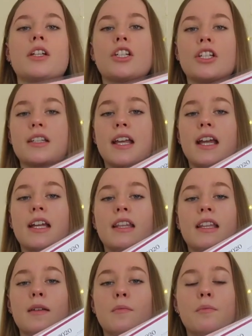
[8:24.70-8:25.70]
just
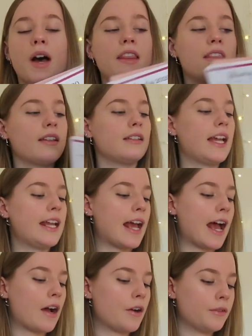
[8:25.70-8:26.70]
like the month laid
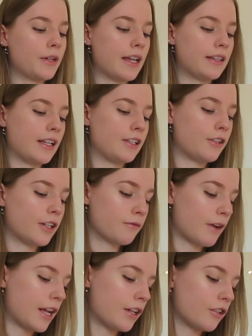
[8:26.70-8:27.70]
out, and then you
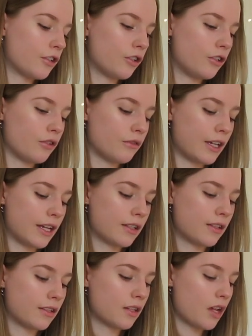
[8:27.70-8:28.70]
can write your to-do
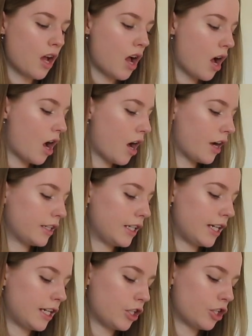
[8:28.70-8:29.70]
list on
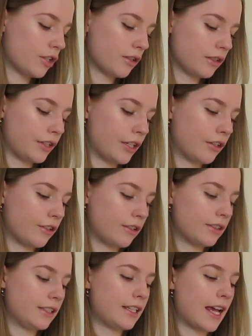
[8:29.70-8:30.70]
each
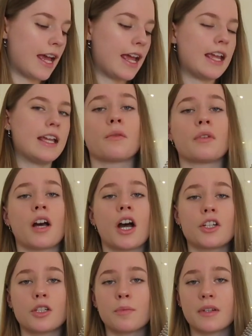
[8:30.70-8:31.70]
little day.
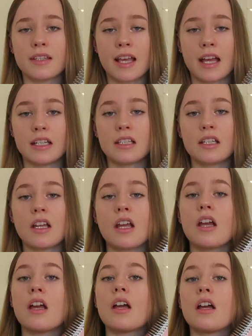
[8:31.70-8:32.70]
100%
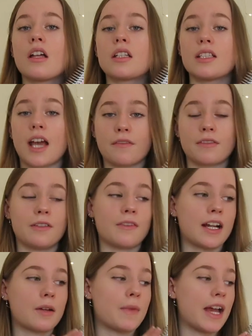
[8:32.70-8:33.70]
definitely
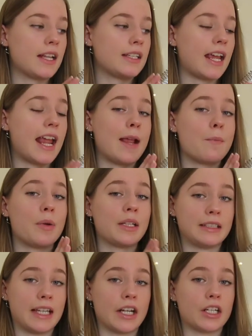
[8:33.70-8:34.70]
recommend a
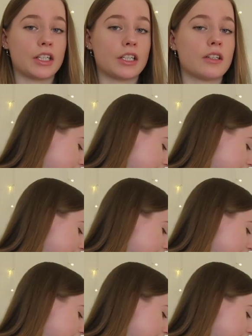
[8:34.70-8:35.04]
planner.